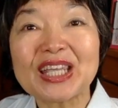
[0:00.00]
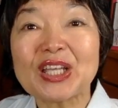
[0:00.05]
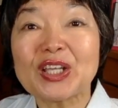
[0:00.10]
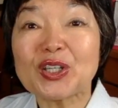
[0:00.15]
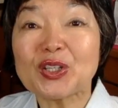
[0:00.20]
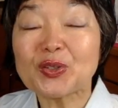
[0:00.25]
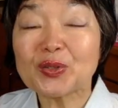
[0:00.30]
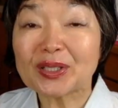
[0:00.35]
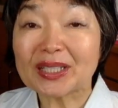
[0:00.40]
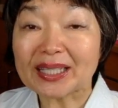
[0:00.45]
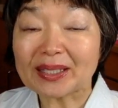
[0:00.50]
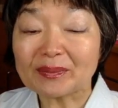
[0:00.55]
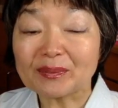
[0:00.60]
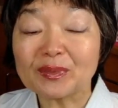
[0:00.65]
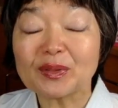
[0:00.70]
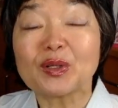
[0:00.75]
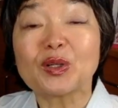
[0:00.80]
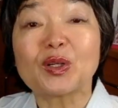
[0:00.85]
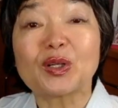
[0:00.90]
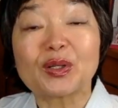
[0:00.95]
You can
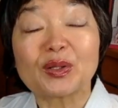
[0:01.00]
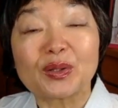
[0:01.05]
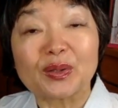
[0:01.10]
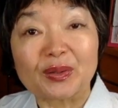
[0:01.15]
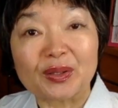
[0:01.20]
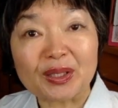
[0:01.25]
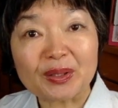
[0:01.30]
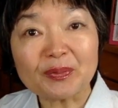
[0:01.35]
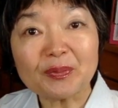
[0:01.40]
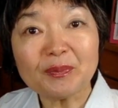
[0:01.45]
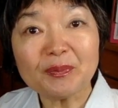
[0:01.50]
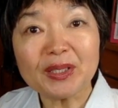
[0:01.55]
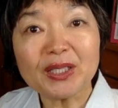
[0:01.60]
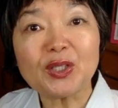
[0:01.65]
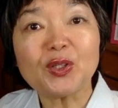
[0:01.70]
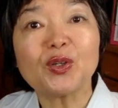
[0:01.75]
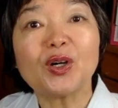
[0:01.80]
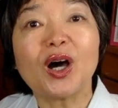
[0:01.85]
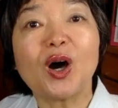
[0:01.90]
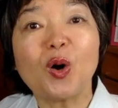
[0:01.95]
give me
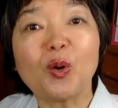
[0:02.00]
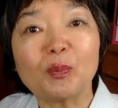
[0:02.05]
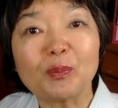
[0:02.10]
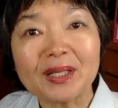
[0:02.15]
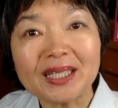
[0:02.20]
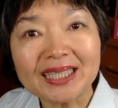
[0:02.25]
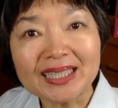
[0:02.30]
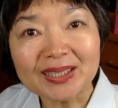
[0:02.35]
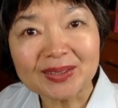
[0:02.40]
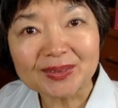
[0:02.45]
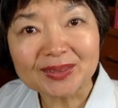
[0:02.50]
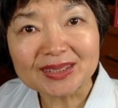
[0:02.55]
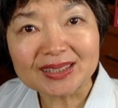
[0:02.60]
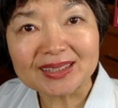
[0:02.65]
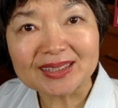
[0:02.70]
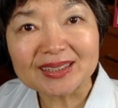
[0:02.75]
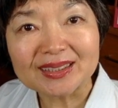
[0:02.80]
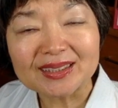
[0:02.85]
your opinions